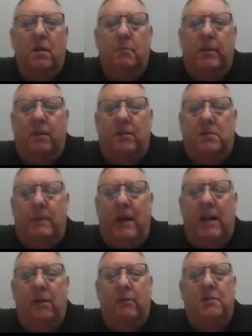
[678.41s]
because
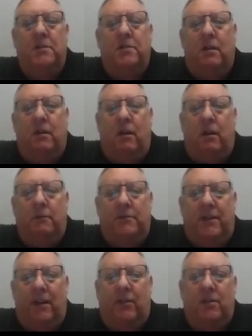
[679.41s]
batteries are
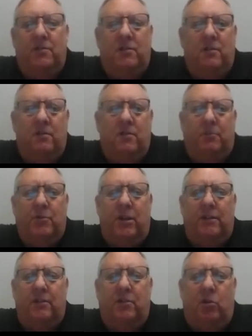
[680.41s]
definitely
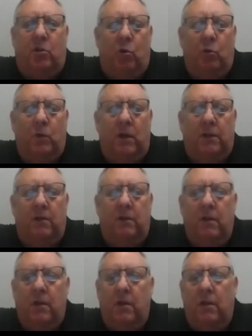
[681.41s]
subjected to cold weather.